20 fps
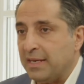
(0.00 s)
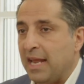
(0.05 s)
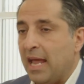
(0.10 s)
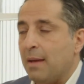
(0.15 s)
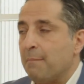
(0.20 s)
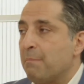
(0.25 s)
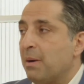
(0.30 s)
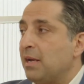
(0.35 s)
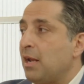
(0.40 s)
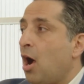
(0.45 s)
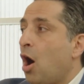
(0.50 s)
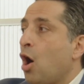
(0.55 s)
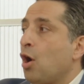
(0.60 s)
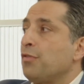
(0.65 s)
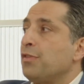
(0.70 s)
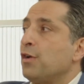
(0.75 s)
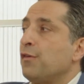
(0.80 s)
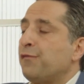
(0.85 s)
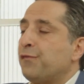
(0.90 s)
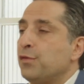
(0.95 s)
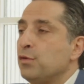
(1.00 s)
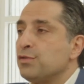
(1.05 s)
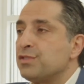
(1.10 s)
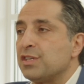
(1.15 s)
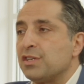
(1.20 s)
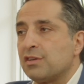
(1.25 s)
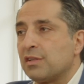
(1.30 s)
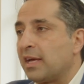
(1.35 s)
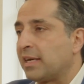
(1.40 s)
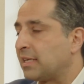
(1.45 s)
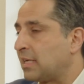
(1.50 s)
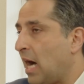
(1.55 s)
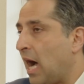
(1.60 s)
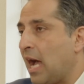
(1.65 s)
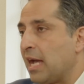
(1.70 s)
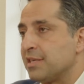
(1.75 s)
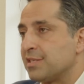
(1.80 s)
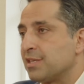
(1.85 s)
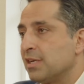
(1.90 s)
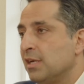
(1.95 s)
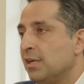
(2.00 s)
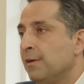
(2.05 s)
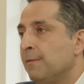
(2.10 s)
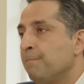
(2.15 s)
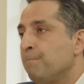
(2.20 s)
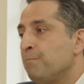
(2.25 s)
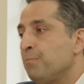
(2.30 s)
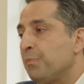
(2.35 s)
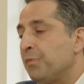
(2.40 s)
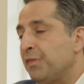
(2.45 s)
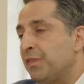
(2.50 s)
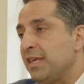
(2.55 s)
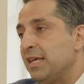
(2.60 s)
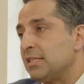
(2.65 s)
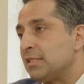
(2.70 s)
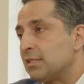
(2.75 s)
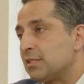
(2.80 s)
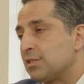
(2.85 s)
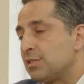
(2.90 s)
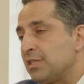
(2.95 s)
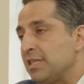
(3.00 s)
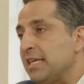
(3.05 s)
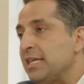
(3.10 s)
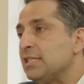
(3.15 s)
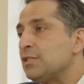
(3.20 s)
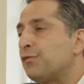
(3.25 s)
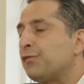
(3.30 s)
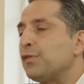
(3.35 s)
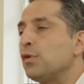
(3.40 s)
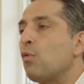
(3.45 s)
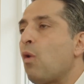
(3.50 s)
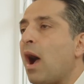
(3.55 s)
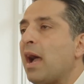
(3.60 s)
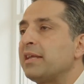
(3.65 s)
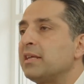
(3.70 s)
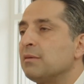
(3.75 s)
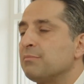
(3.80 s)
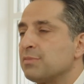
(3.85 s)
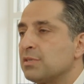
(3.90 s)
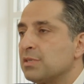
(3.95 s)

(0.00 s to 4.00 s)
name. But are there foods that you're like, guys, these few items,